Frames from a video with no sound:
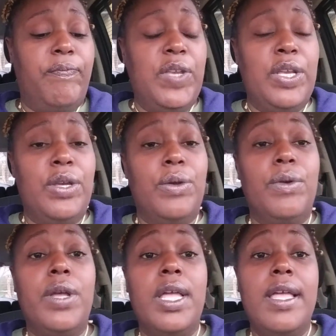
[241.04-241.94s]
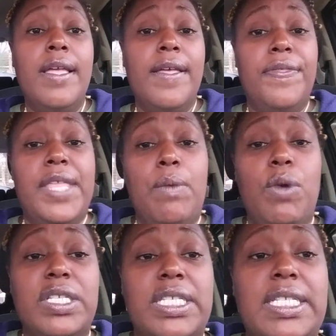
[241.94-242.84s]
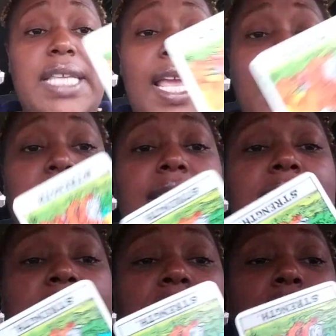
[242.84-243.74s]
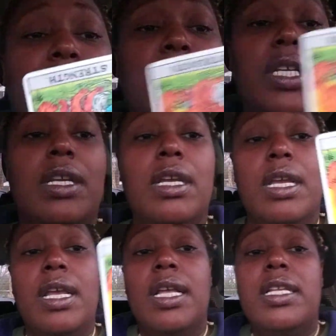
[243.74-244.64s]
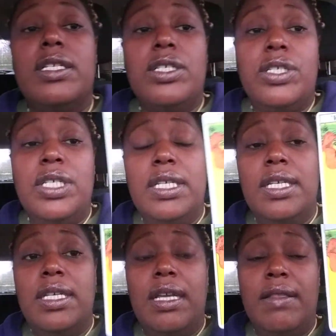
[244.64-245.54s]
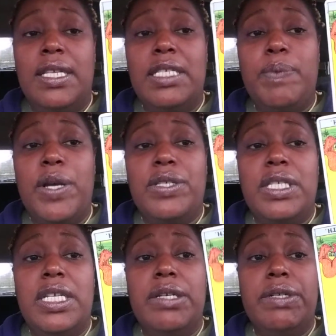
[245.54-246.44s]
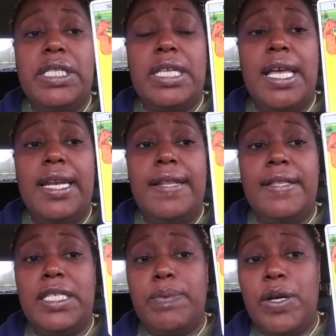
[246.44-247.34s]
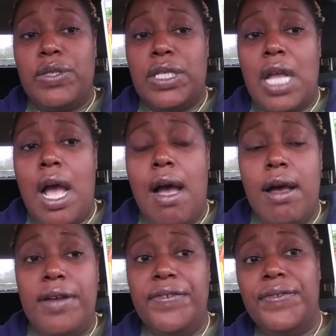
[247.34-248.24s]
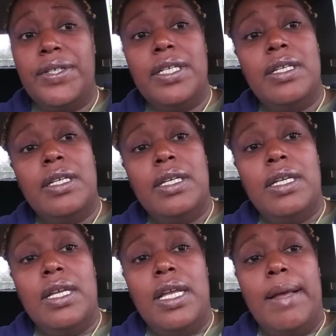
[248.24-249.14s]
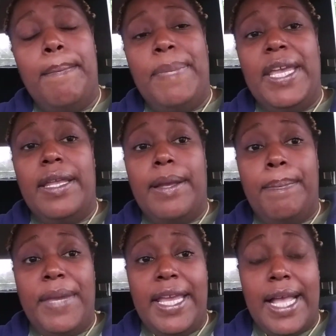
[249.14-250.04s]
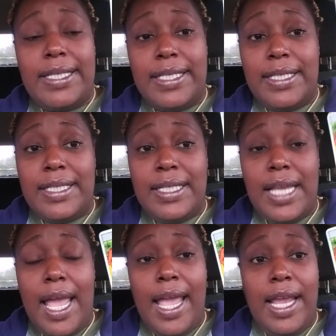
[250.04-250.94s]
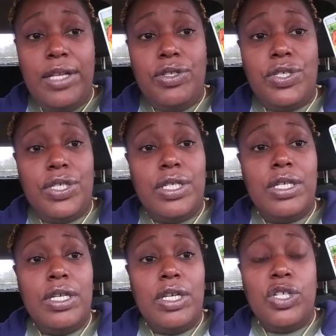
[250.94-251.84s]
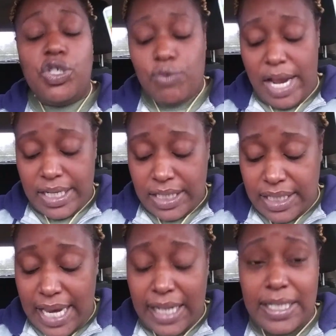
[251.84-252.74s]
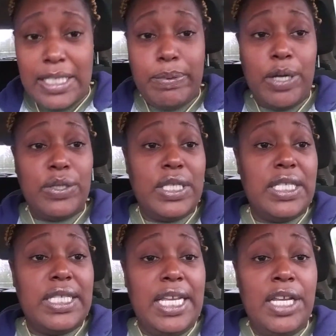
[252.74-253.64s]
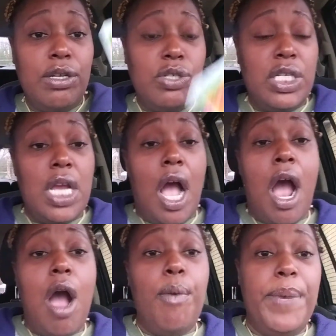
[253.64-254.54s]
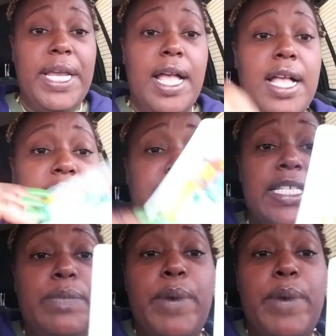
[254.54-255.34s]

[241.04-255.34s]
field that wants to take his energy. She this person here is cutting this person off, being a BITCH, trying to take this person's energy all because this